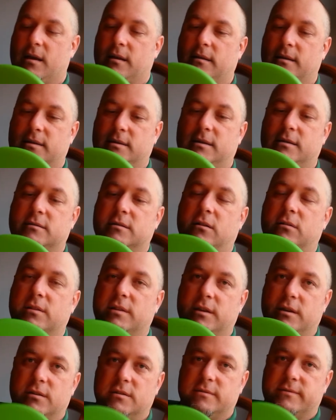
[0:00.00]
This is only
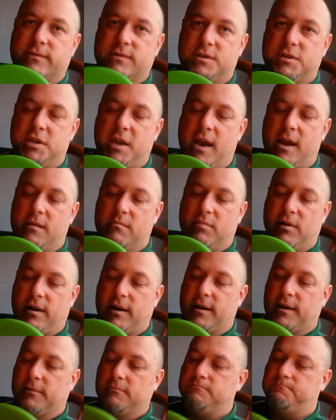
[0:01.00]
used for chain
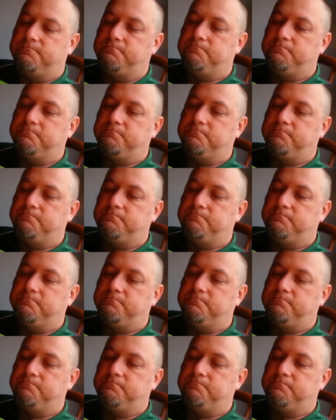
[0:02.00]
putting.